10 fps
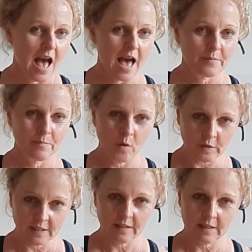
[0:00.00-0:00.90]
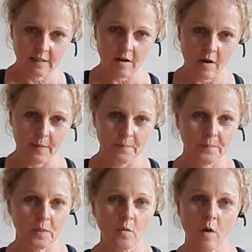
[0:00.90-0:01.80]
And most of the time,
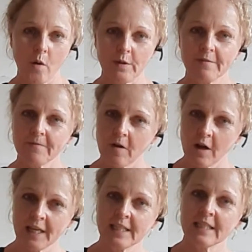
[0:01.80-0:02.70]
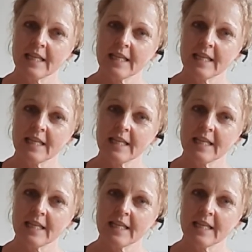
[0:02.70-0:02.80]
what we'll find